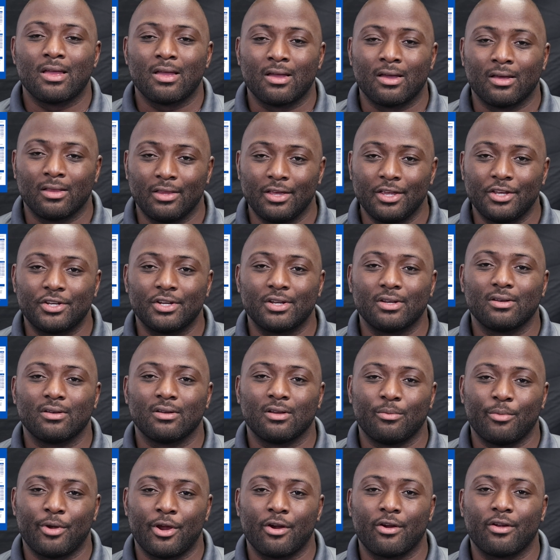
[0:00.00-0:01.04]

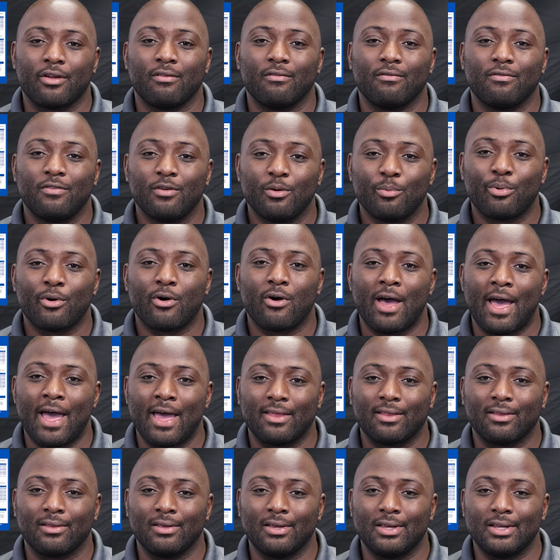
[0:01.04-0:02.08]
Collegiate American Football
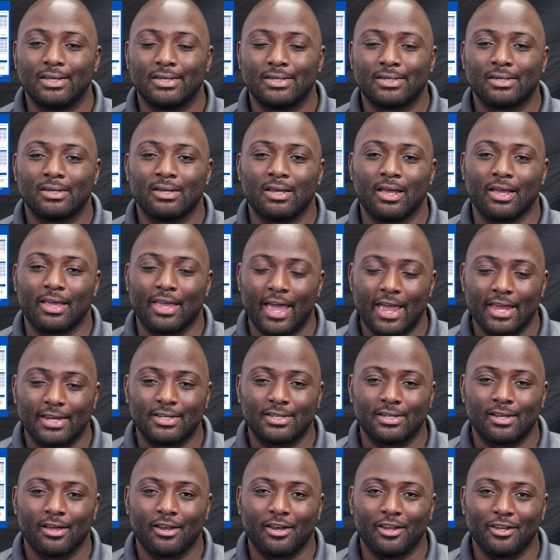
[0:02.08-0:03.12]
Athletes, a case
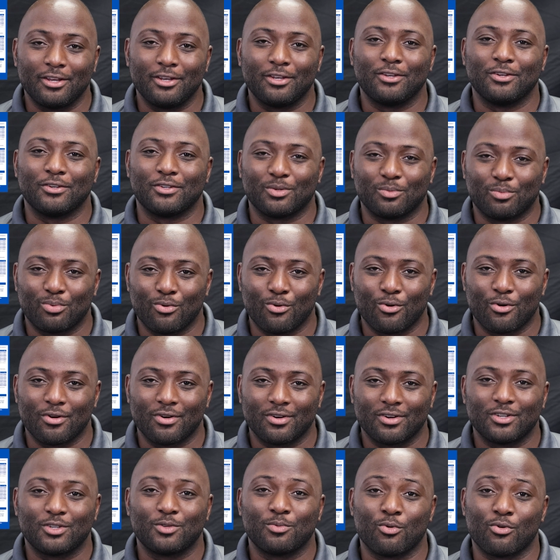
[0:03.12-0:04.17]
study to
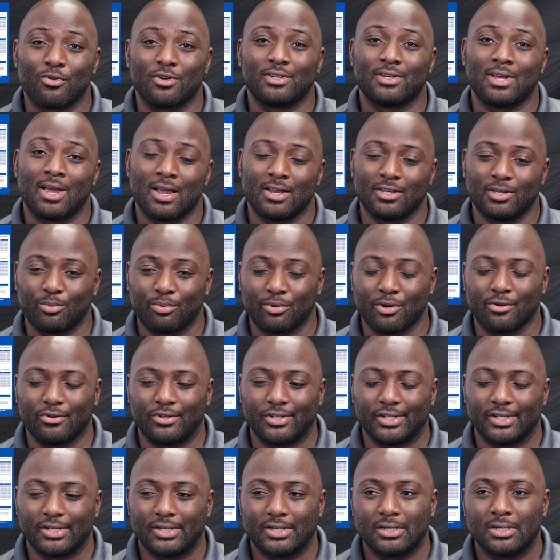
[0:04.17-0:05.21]
support sports science
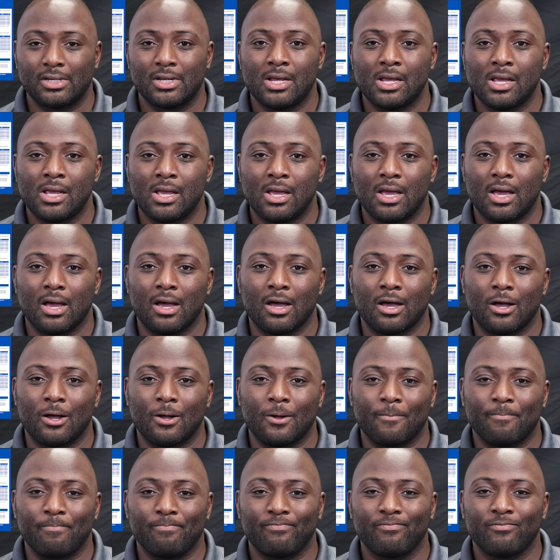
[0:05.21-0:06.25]
approaches.
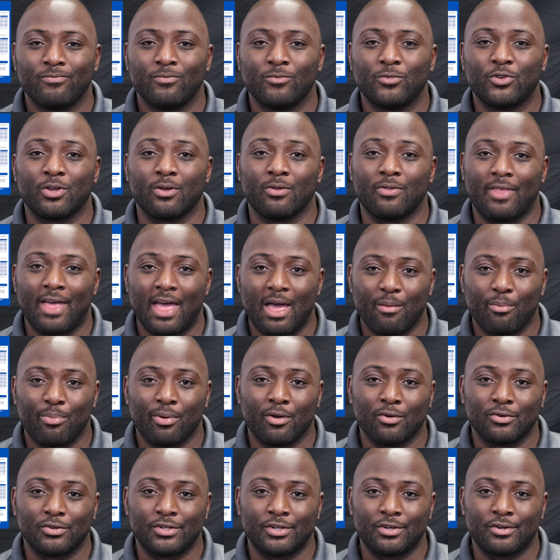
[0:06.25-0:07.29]
So that
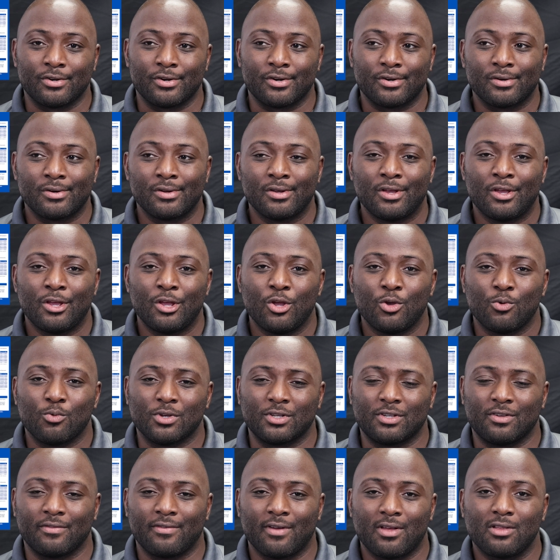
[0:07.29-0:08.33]
poster
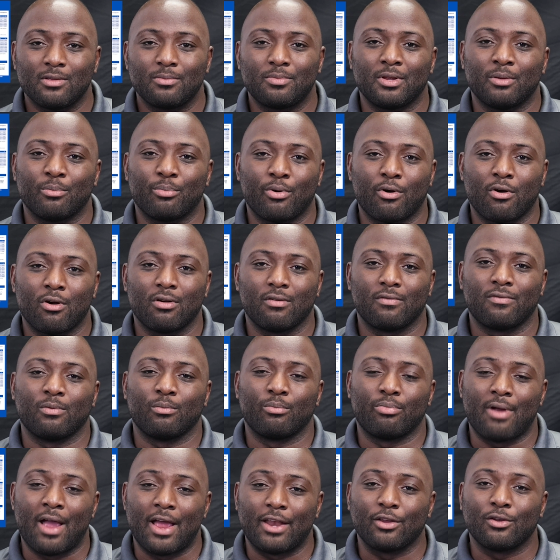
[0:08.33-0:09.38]
was developed in part
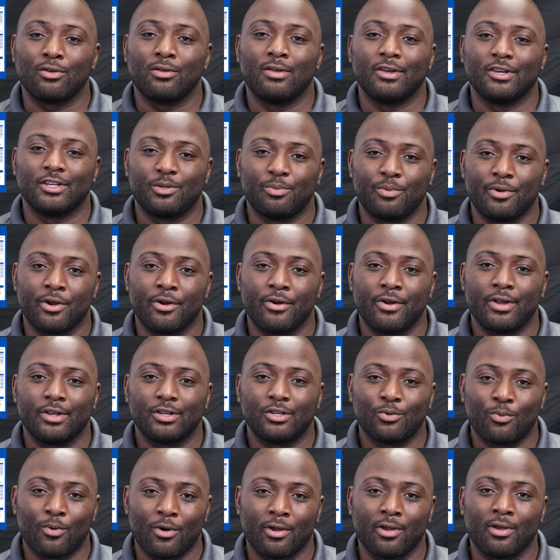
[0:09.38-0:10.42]
from practical
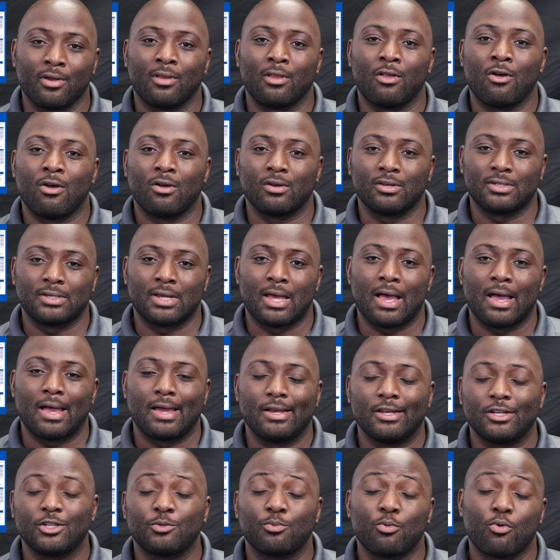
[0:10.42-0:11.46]
experience working
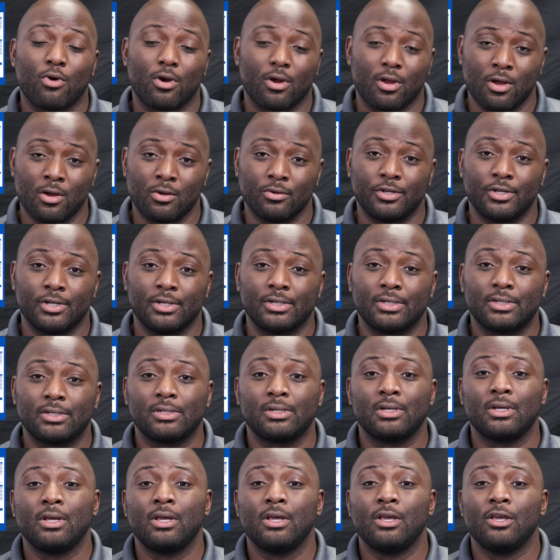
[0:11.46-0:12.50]
alongside sport
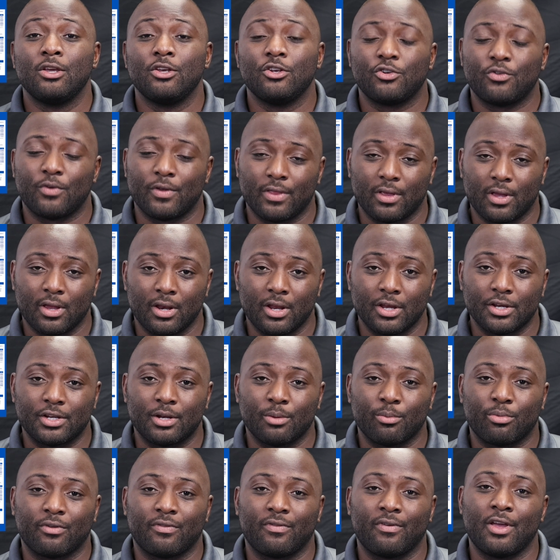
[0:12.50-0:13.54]
coaches, strength
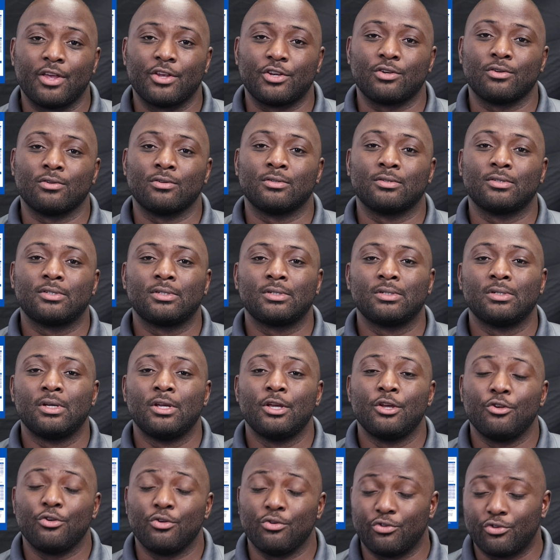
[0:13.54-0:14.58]
conditioning professionals,
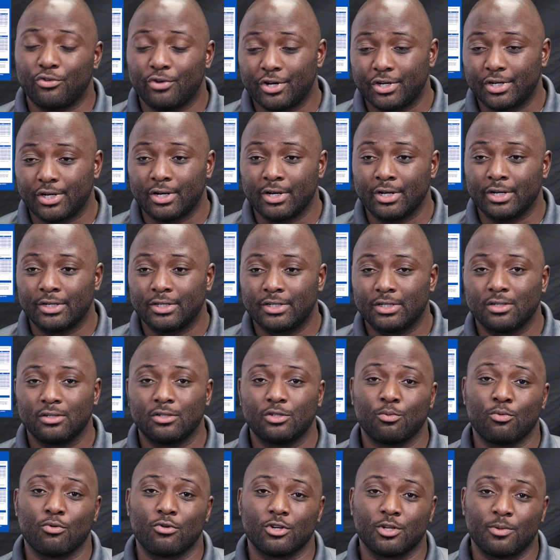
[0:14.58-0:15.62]
nutritionists,
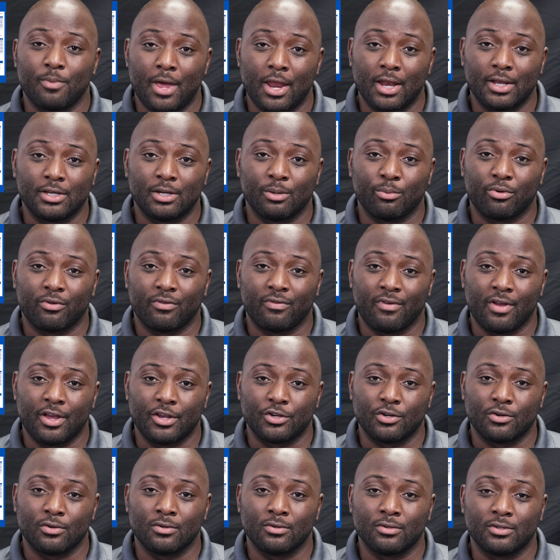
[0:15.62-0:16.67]
sports medicine
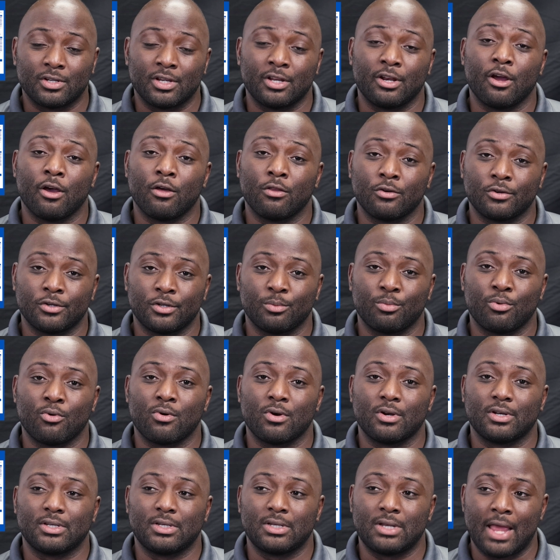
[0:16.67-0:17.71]
professionals, and other
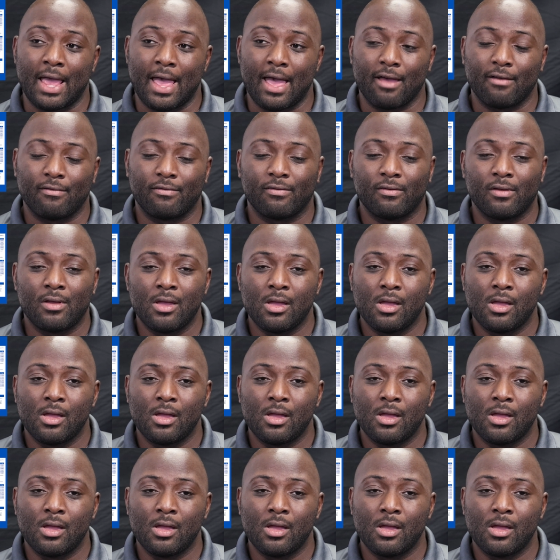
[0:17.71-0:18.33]
support staff.